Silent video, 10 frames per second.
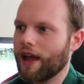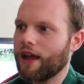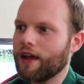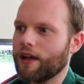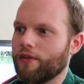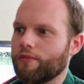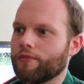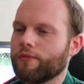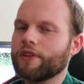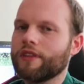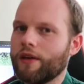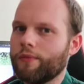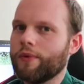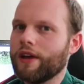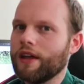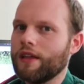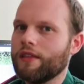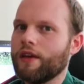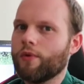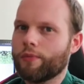Um, but that way
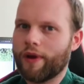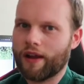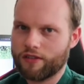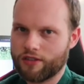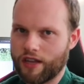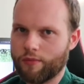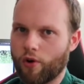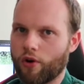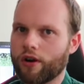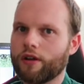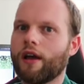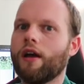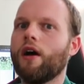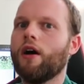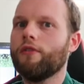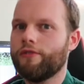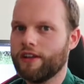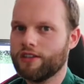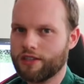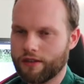they were practicing more
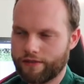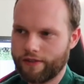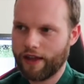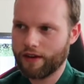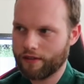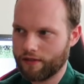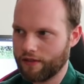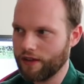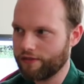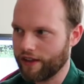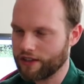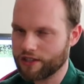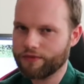offensive and defensive,